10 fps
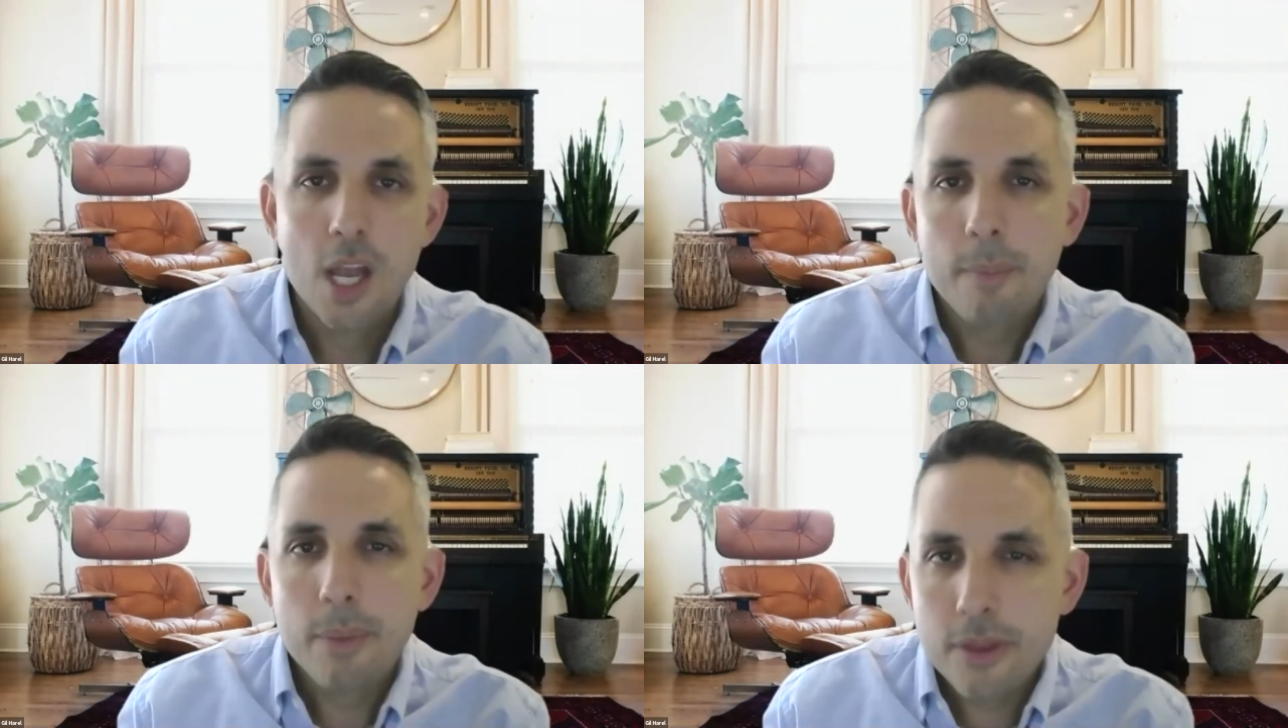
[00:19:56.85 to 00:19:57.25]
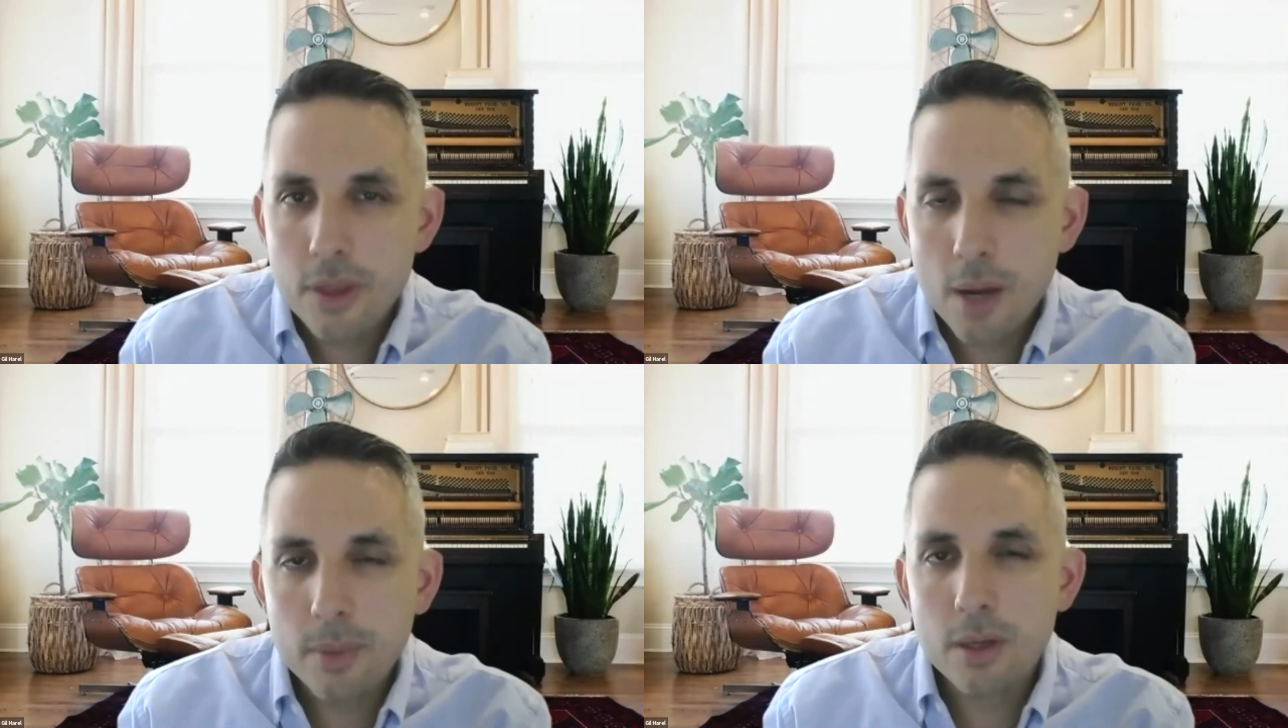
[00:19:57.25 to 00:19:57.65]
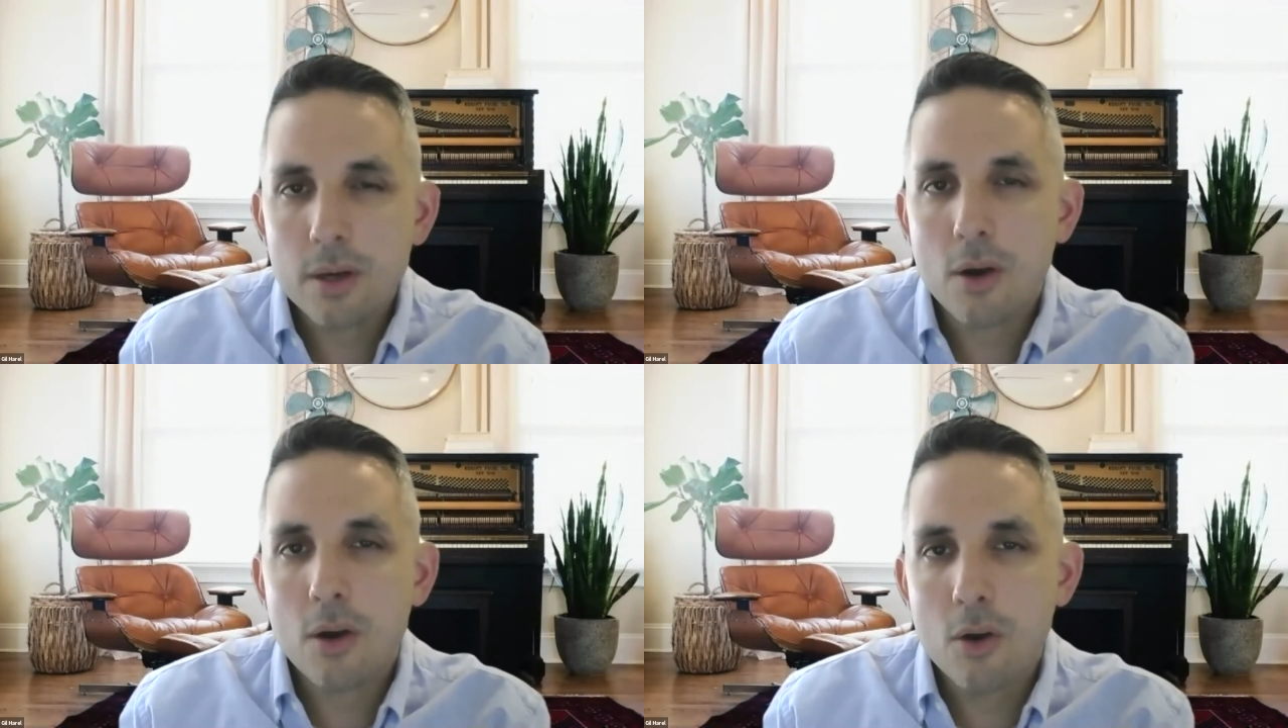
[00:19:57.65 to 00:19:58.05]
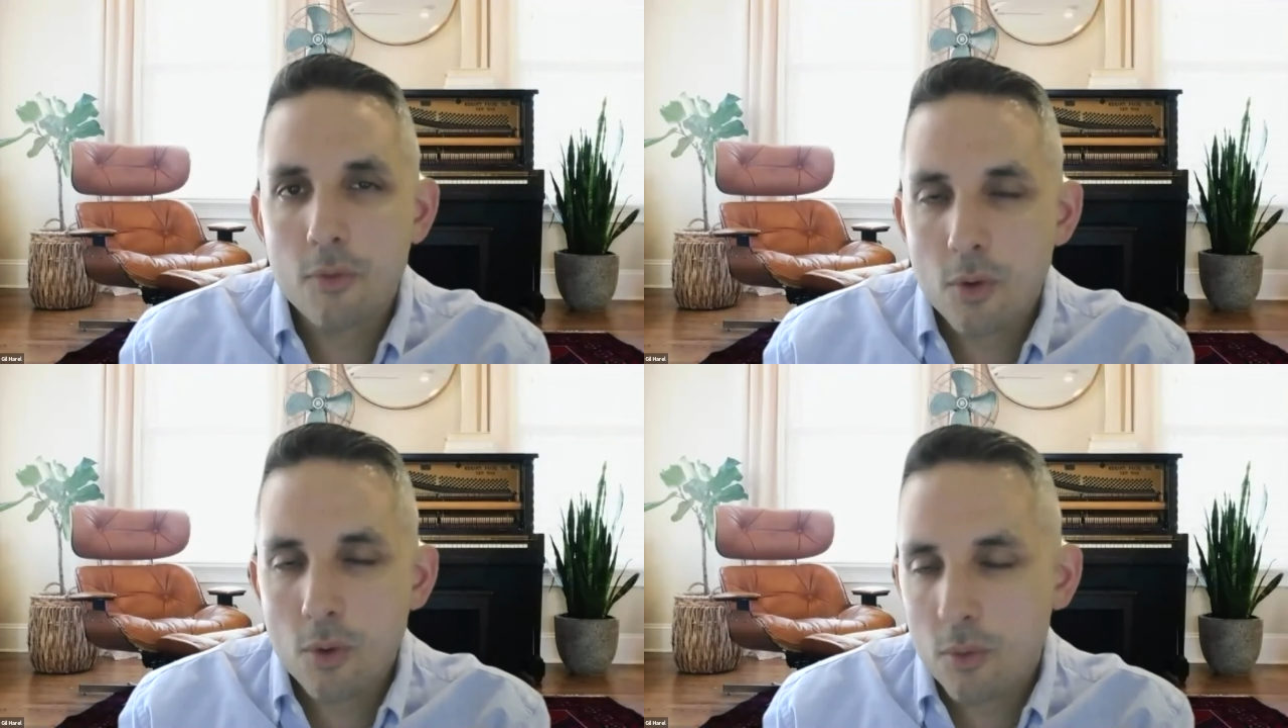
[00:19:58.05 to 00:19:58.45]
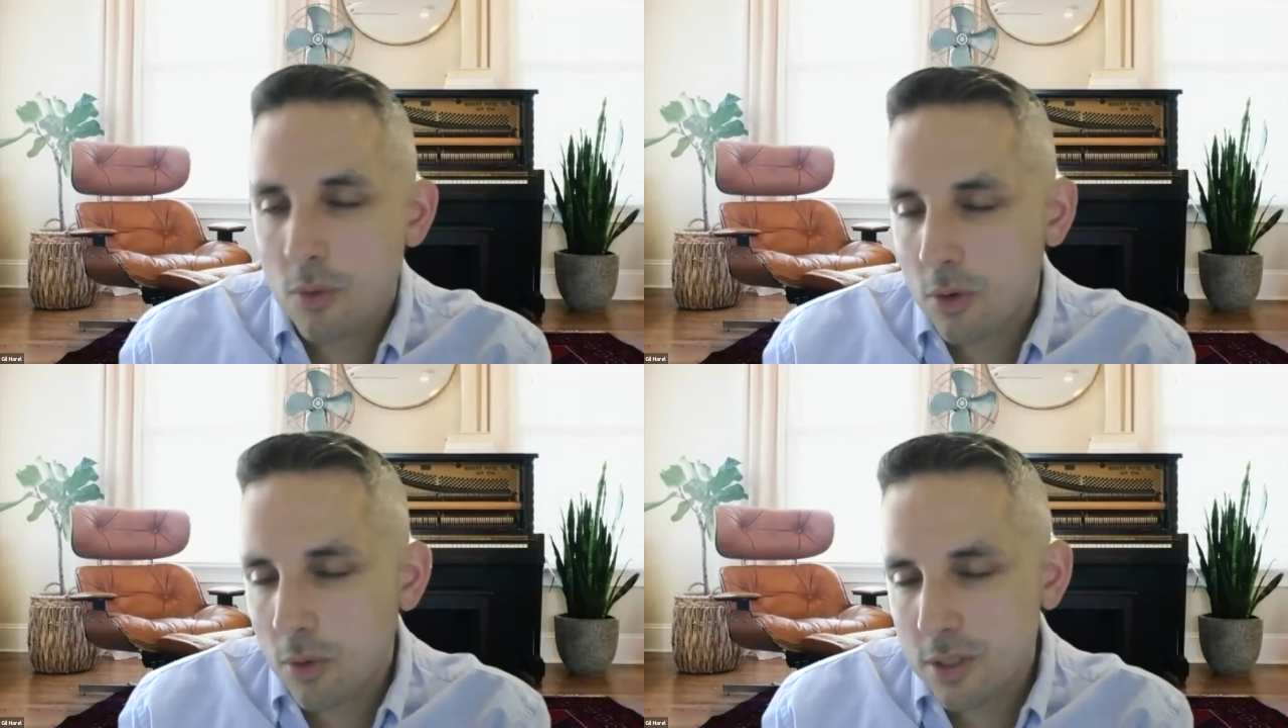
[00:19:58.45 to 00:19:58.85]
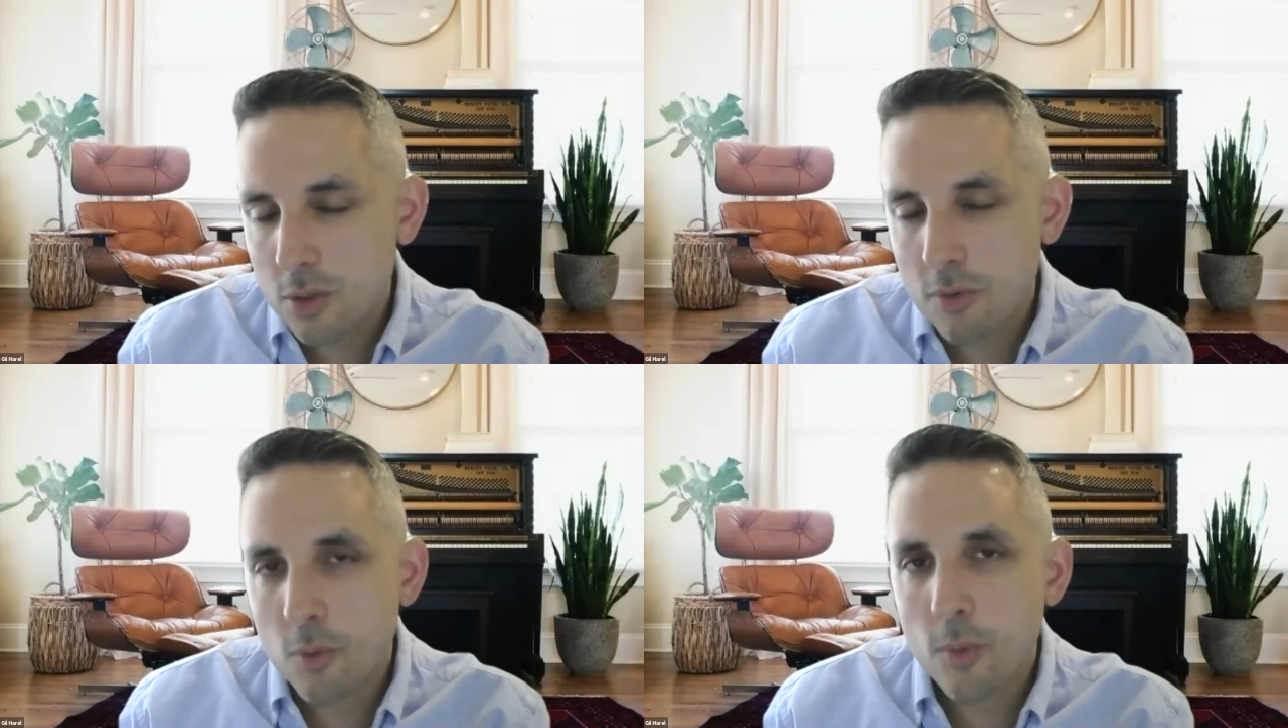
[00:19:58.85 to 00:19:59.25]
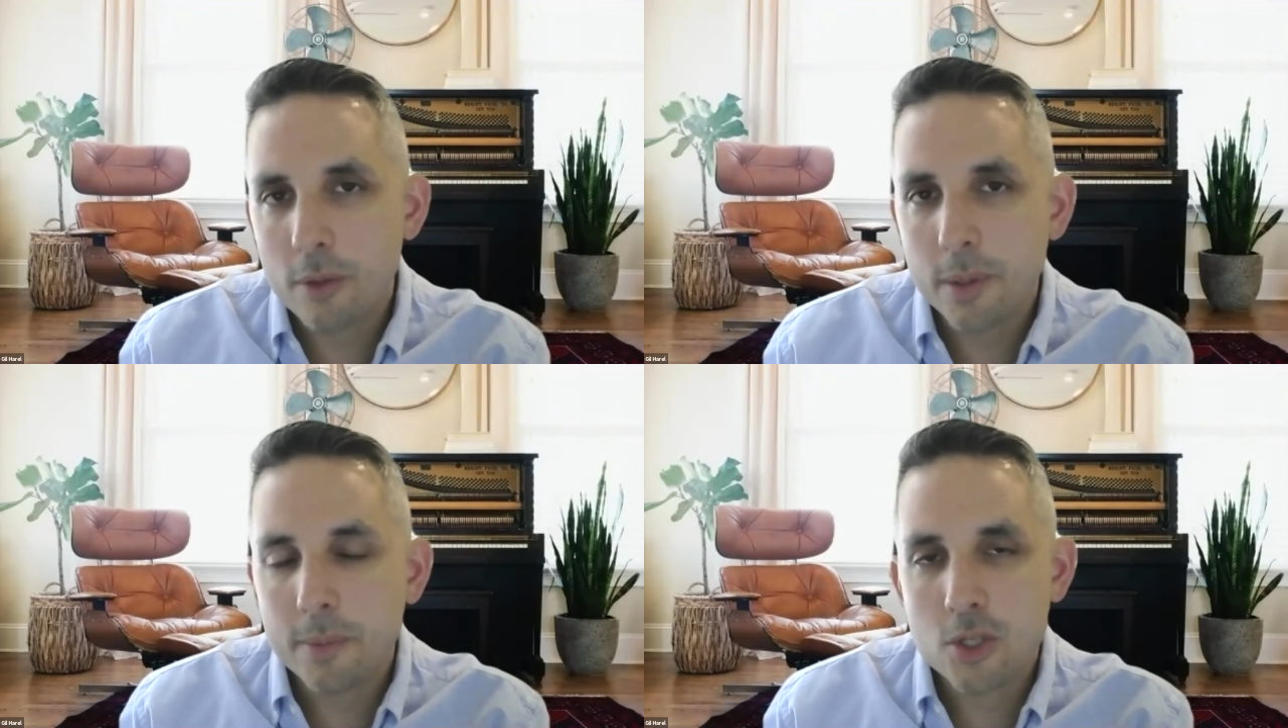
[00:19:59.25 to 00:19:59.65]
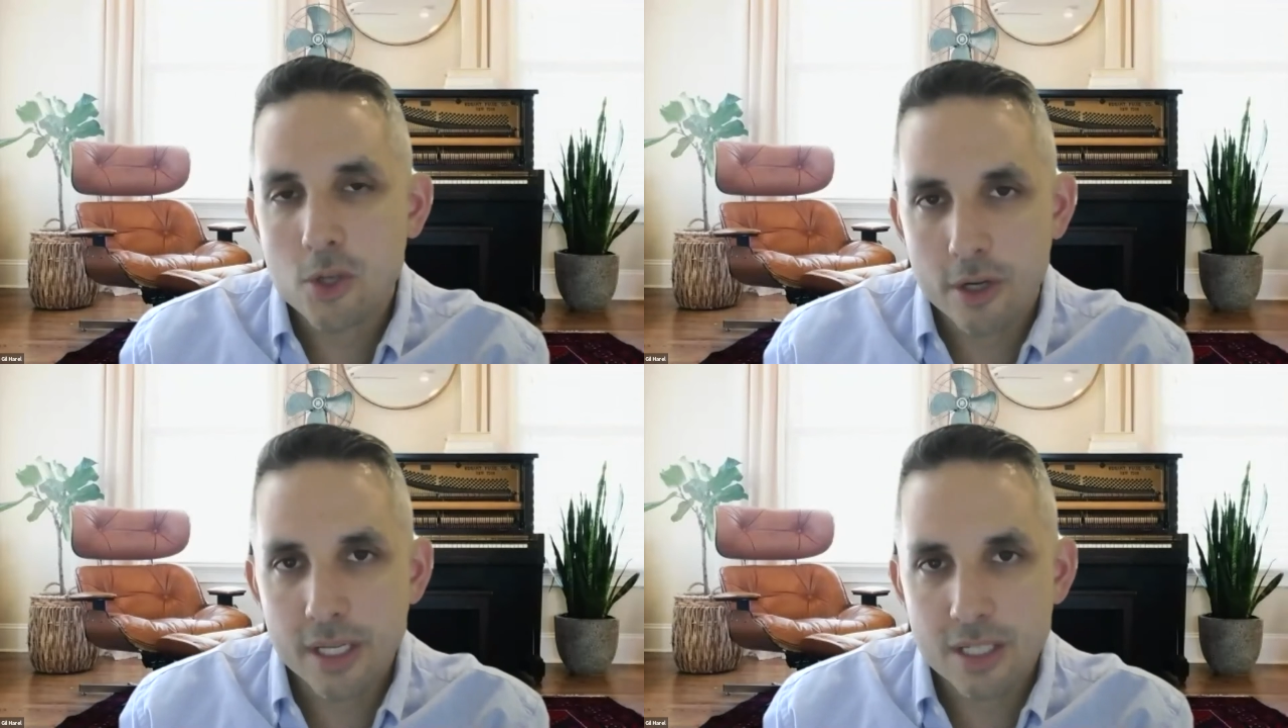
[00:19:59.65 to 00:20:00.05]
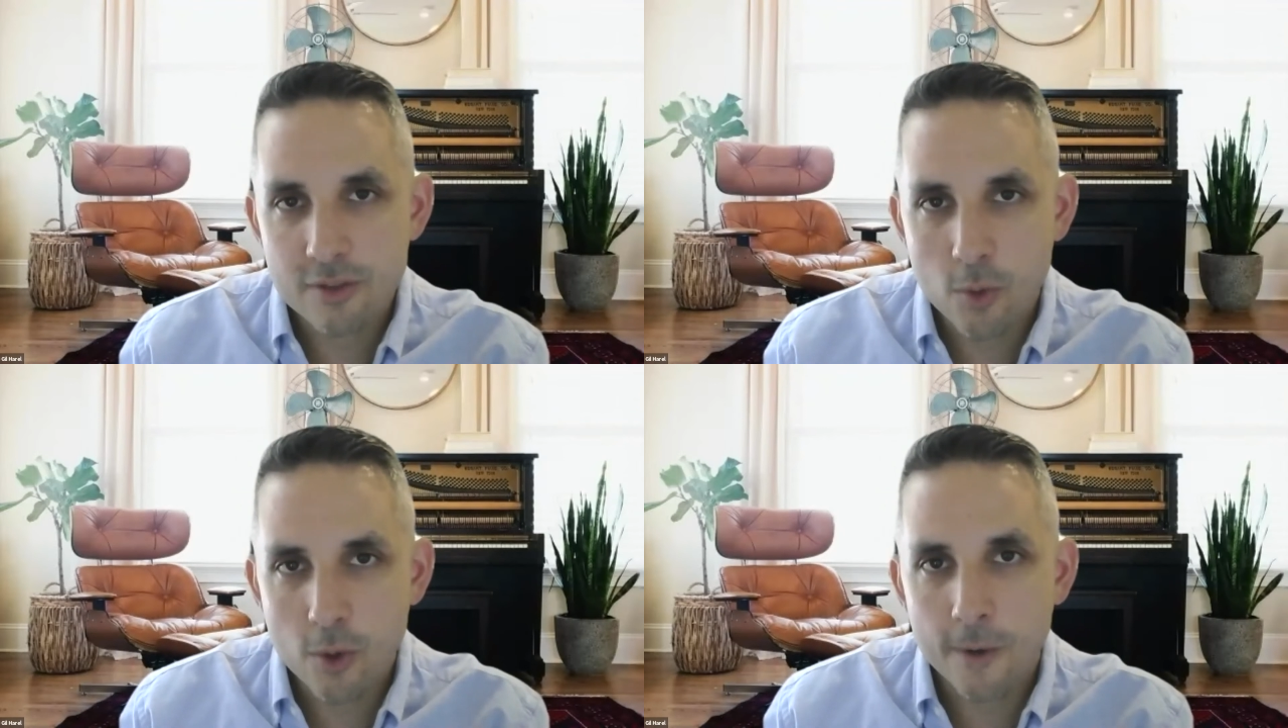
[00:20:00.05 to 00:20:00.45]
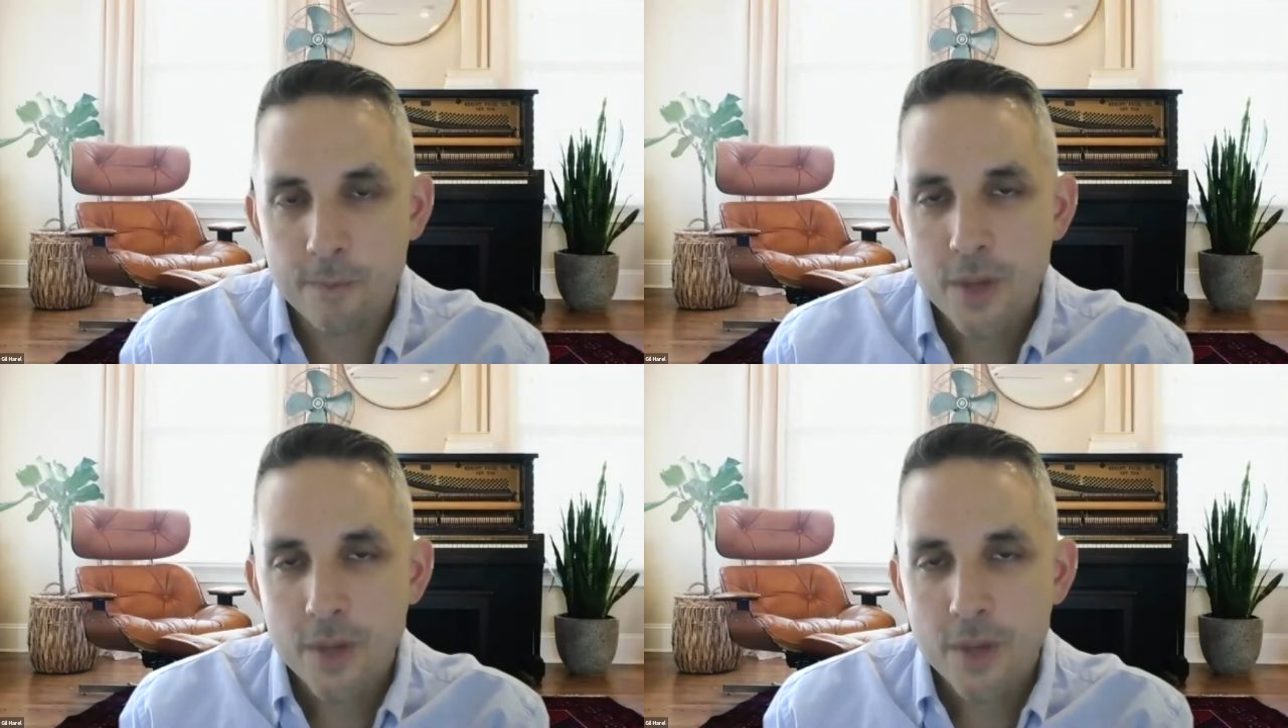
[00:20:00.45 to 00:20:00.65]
But the number across an overwhelming majority is 4.